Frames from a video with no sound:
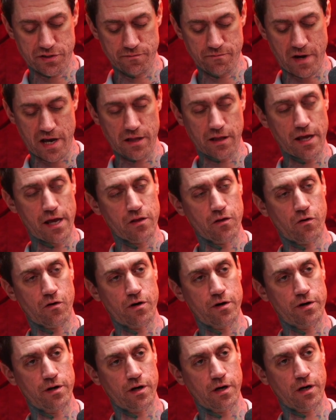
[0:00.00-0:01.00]
My
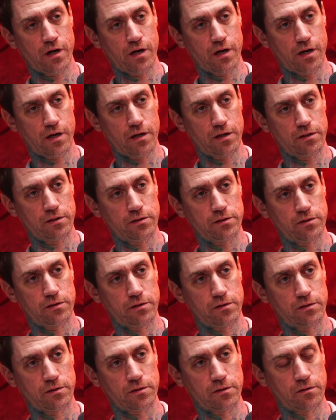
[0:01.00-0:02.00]
landlord
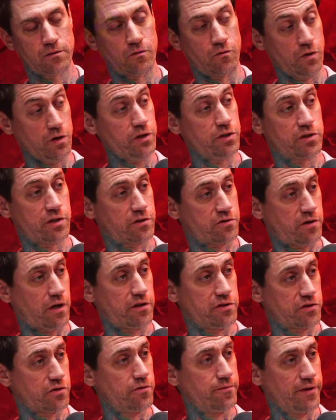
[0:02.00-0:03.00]
really tried to
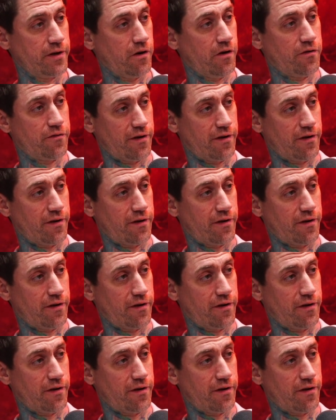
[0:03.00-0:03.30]
screw me over.